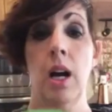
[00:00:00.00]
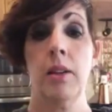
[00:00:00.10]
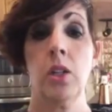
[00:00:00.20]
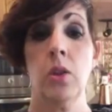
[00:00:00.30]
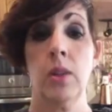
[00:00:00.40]

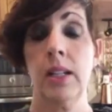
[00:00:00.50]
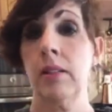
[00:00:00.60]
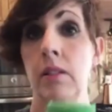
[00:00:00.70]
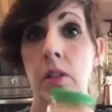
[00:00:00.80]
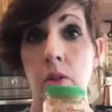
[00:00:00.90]
You
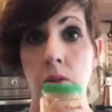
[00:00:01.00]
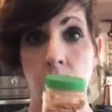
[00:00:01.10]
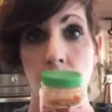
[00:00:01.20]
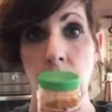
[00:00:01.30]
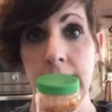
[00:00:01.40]
can
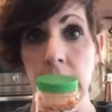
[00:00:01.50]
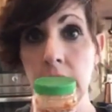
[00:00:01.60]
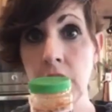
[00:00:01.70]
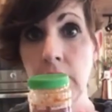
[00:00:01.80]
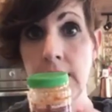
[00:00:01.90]
use
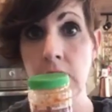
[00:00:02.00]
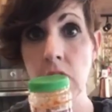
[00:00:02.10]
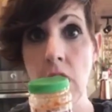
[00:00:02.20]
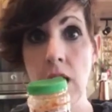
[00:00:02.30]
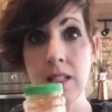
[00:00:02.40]
regular chili
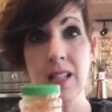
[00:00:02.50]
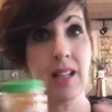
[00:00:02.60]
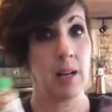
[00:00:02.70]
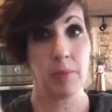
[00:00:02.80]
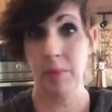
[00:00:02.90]
sauce. A
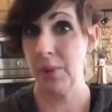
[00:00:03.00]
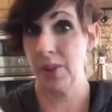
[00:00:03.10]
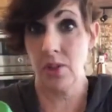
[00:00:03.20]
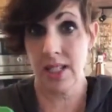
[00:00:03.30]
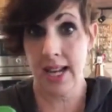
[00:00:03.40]
lot of people
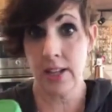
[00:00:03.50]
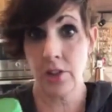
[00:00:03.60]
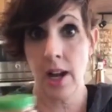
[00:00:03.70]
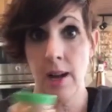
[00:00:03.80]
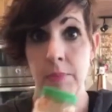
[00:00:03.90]
use
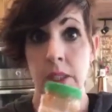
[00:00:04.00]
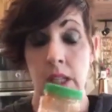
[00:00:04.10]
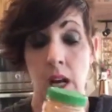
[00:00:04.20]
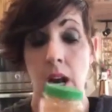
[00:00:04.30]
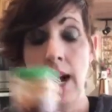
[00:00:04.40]
ketchup.
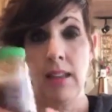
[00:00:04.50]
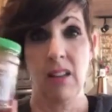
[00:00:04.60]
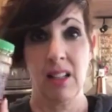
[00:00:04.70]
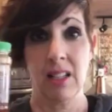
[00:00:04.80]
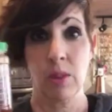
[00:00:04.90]
I
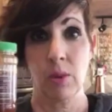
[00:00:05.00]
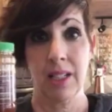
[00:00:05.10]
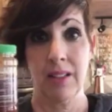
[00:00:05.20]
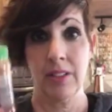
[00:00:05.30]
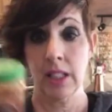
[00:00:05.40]
thought this would
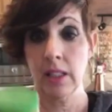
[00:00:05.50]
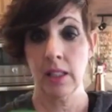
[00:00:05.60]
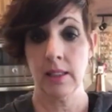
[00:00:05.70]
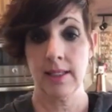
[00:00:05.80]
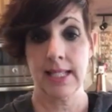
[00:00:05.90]
give it a
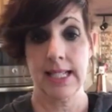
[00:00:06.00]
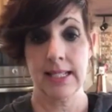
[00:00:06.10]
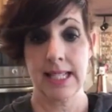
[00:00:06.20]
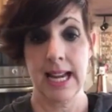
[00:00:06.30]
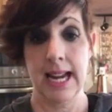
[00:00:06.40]
little
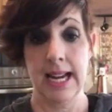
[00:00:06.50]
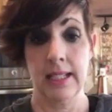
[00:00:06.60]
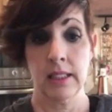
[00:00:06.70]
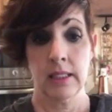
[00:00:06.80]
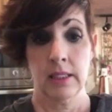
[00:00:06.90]

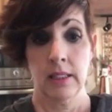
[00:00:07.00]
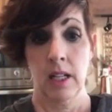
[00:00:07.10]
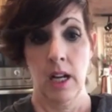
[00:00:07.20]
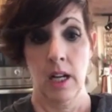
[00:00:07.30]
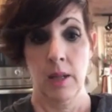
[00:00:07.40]
zing-zang.
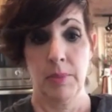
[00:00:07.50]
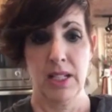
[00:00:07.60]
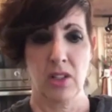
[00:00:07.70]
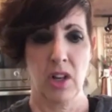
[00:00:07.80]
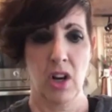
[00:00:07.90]

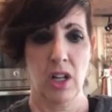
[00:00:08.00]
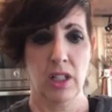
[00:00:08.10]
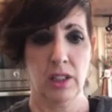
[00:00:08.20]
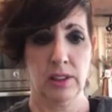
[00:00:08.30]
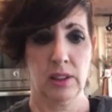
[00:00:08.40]
It's
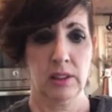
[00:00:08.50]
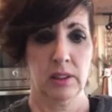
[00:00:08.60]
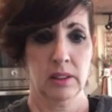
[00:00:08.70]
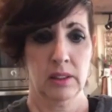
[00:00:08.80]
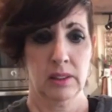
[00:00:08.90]
called,
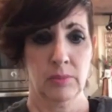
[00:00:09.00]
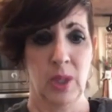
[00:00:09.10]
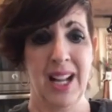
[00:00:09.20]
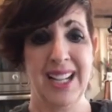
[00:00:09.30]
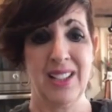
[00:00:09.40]

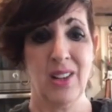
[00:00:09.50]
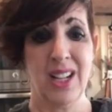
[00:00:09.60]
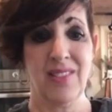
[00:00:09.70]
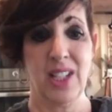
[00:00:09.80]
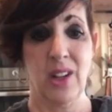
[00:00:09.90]
well, I don't
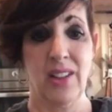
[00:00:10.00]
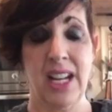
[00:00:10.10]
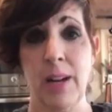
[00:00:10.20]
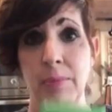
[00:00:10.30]
even know the name